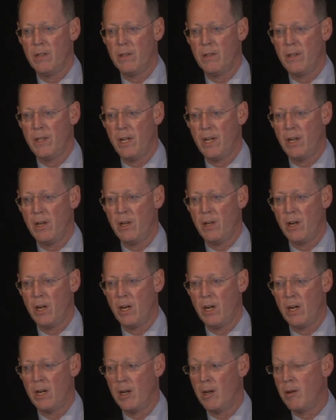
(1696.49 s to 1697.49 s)
there
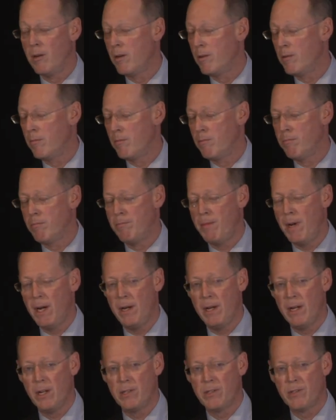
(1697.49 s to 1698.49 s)
are
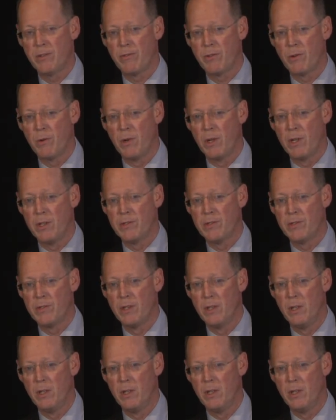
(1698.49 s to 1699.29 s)
barriers, of course,